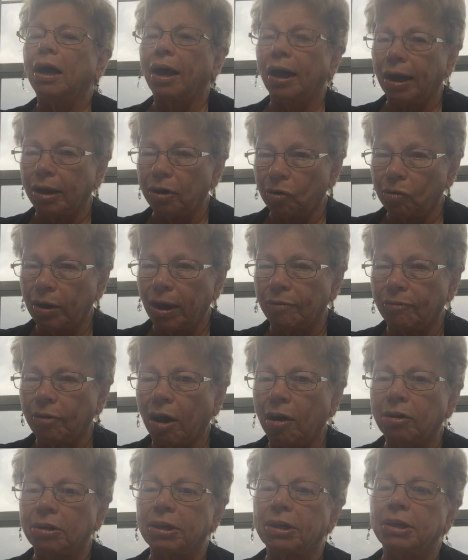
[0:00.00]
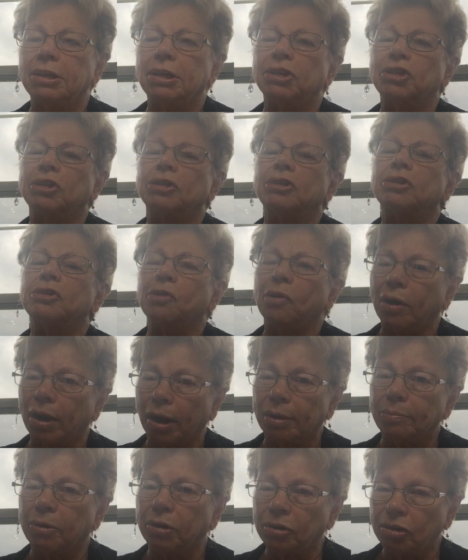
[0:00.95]
I don't have a heart condition, so
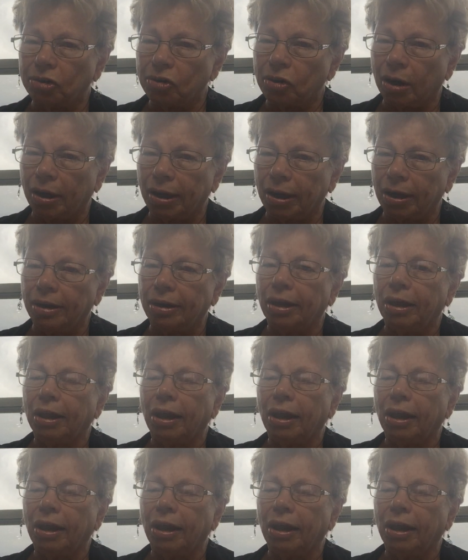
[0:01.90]
I'm going to try it.